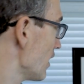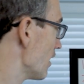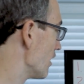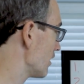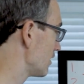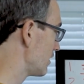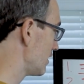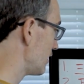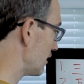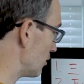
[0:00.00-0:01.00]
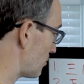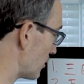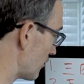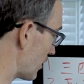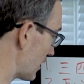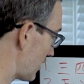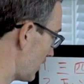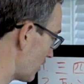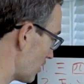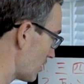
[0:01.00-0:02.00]
there and you put it right
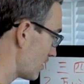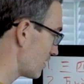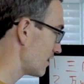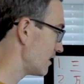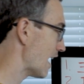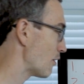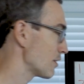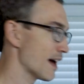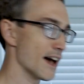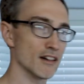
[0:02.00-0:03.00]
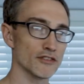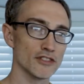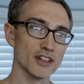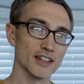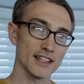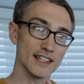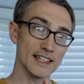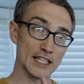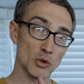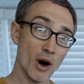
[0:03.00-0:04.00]
here, now we have
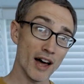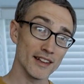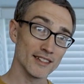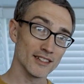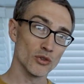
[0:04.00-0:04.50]
E1,